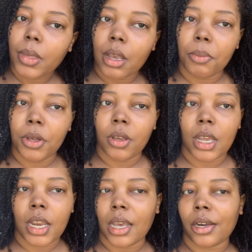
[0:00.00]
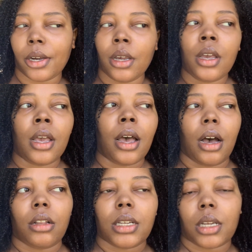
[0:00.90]
billionaire.
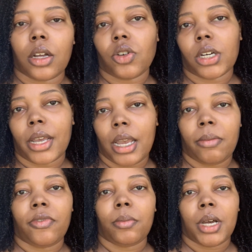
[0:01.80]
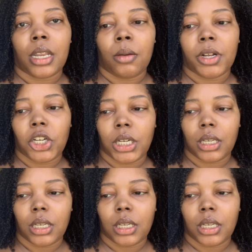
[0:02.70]
Alessandra came from money, but she's